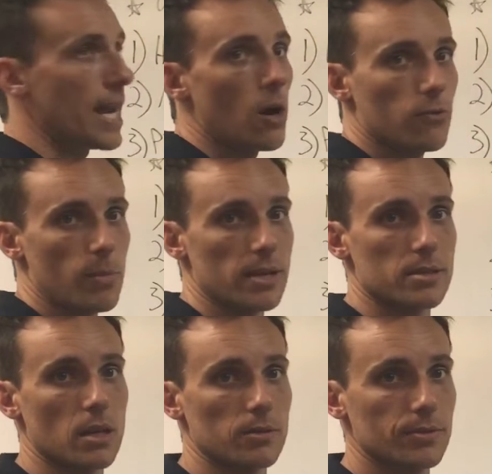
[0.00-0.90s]
out for
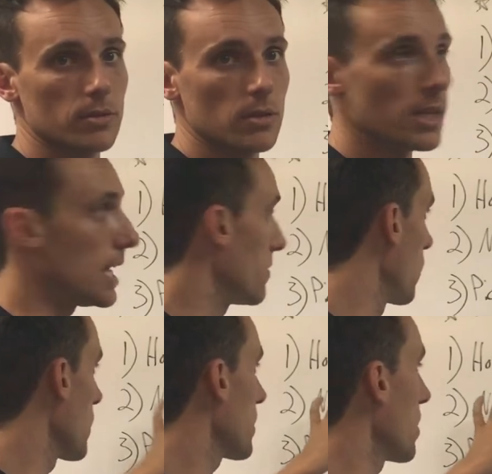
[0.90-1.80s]
myself, even
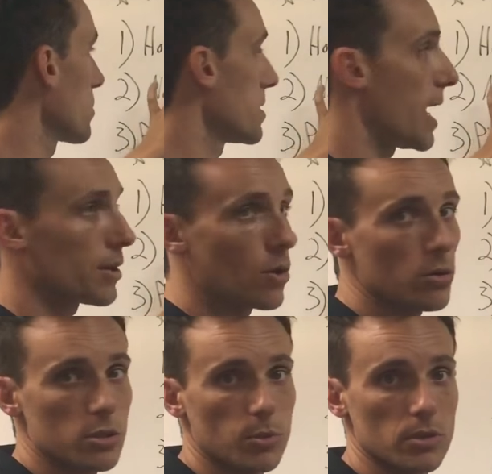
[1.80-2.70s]
with those
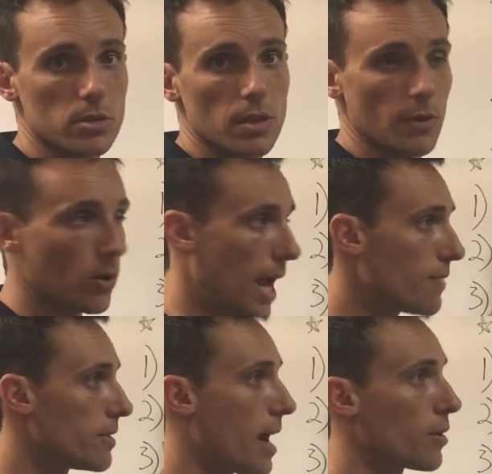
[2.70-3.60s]
non-negotiables? If you don't have
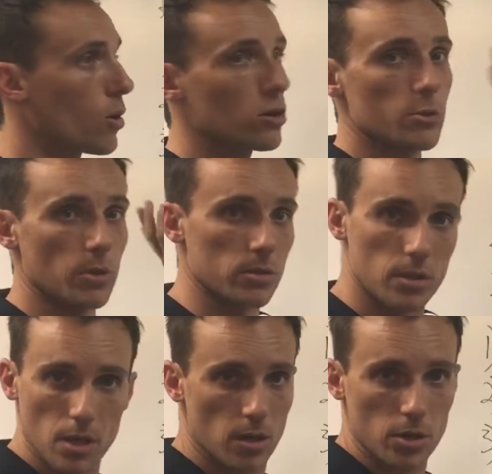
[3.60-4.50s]
the non-negotiables,
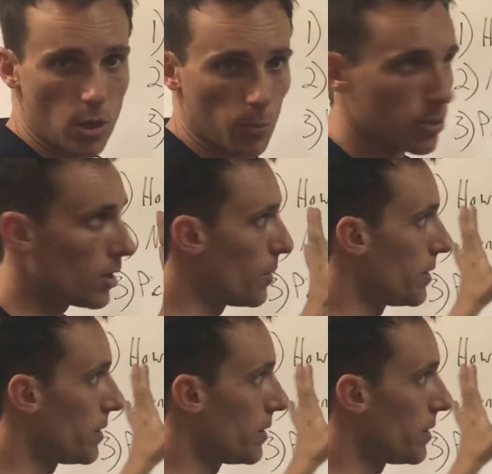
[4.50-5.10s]
you don't put them